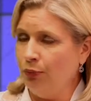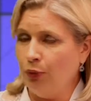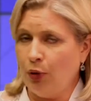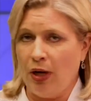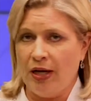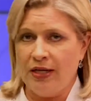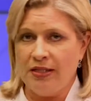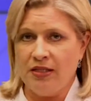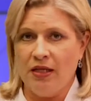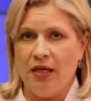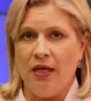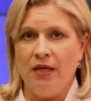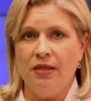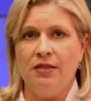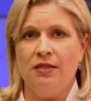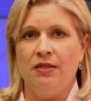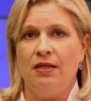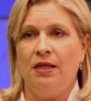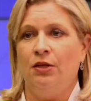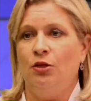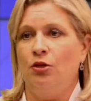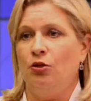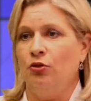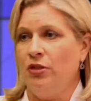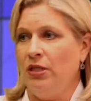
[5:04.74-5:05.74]
process,
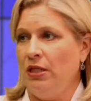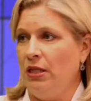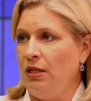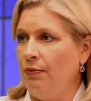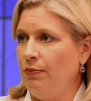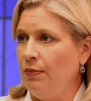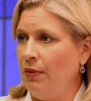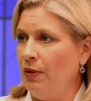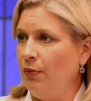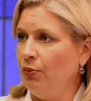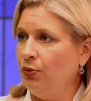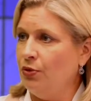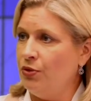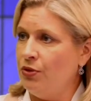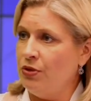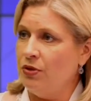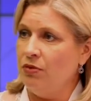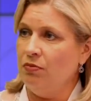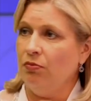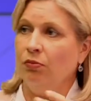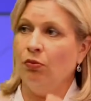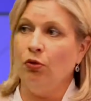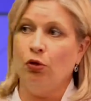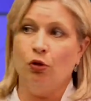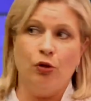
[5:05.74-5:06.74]
and your team members
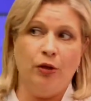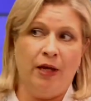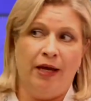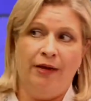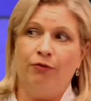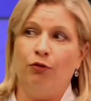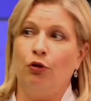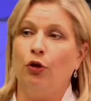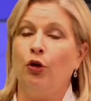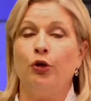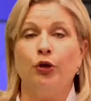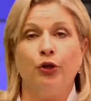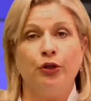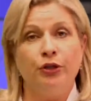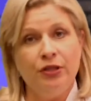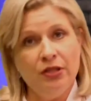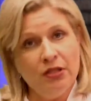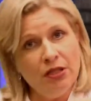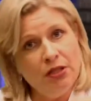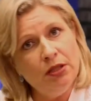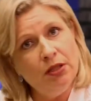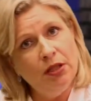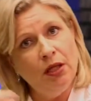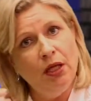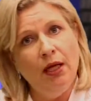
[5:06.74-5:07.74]
have
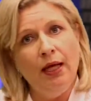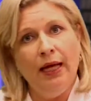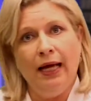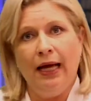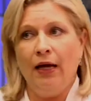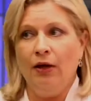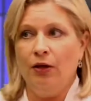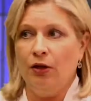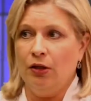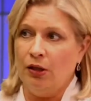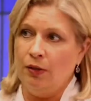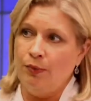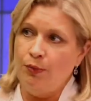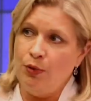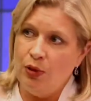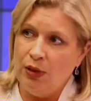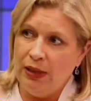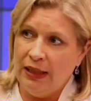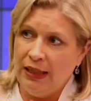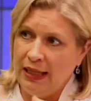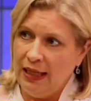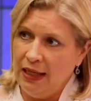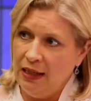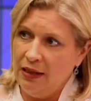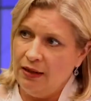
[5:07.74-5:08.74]
learned how to
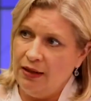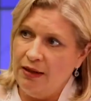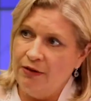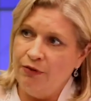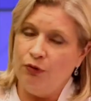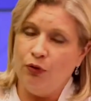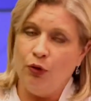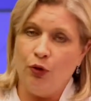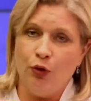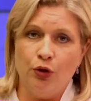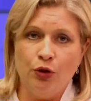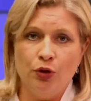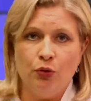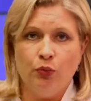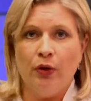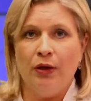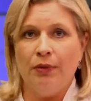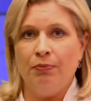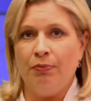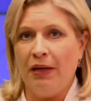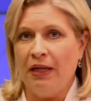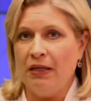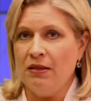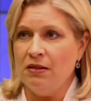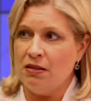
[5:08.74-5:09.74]
communicate, and they've learned
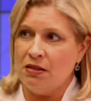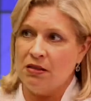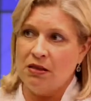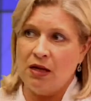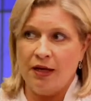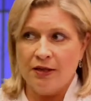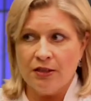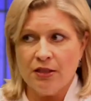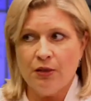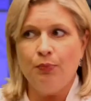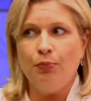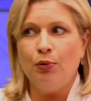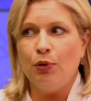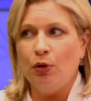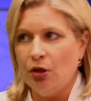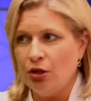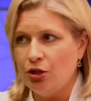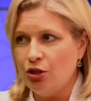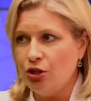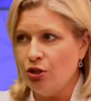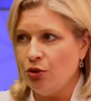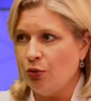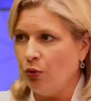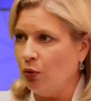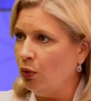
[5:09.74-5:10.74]
what buttons not to
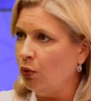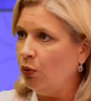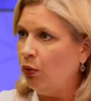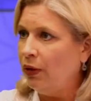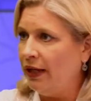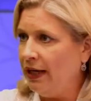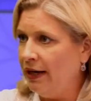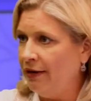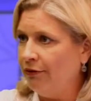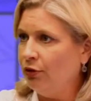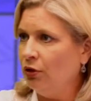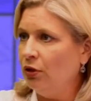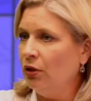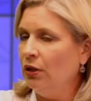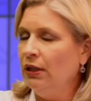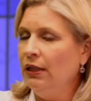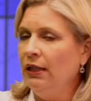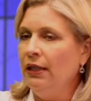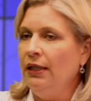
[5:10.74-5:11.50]
push or whatever.